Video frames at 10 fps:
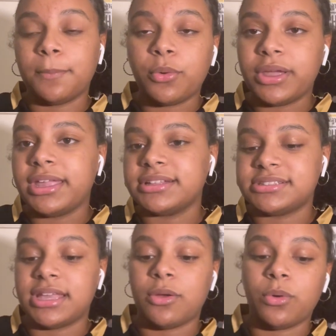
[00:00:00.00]
point
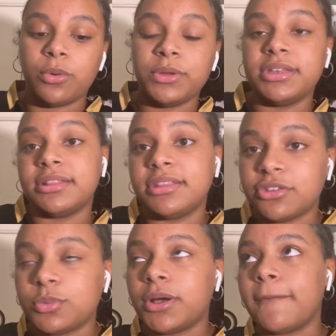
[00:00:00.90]
and say, well, we did
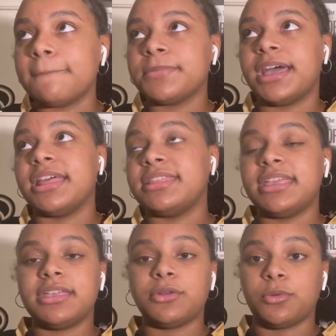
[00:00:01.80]
this well. I
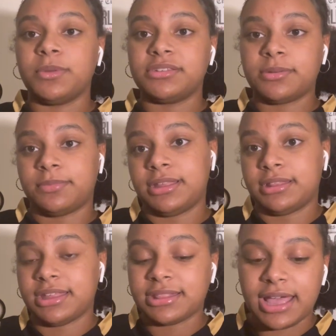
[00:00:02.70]
think it'll be something
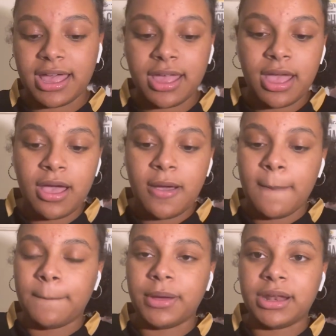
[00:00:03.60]
like that.
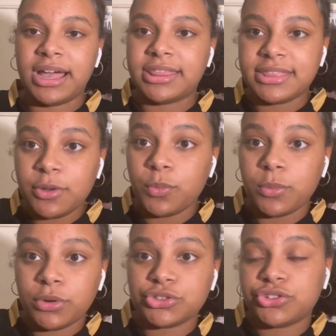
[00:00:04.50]
But I think
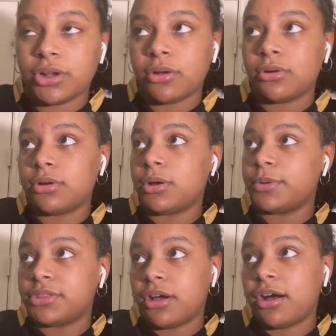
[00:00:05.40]
we will struggle
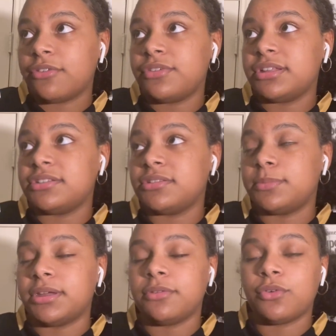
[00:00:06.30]
with the offense.
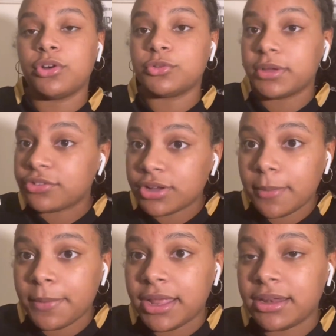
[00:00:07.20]
But, of course, we have
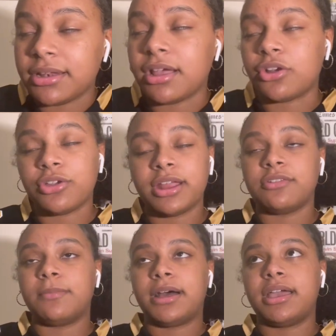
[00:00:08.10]
Sean Payton, a
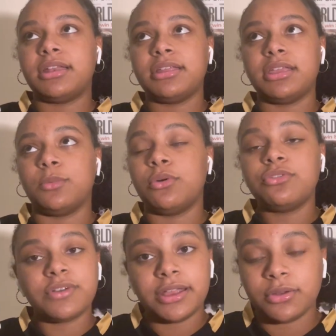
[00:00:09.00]
creative mind. He
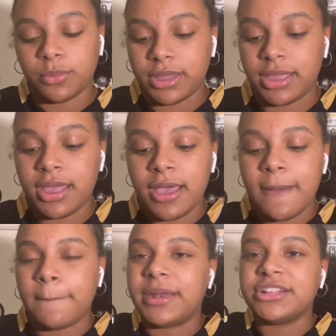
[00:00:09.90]
will find a way.
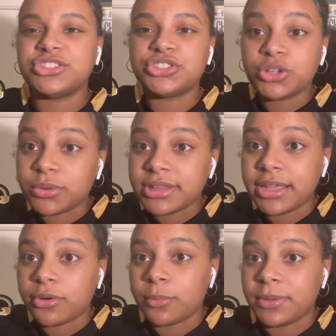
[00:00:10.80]
But I just don't
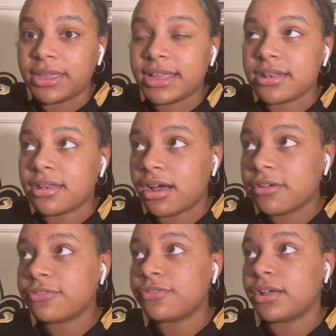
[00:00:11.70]
think it'll be
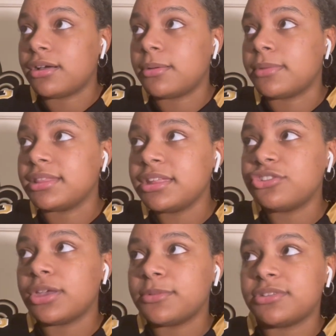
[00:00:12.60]
enough. I
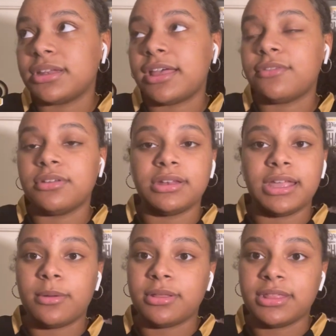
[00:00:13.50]
think Jameis is going to have a good
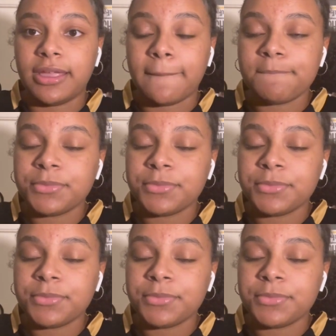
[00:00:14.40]
game. I think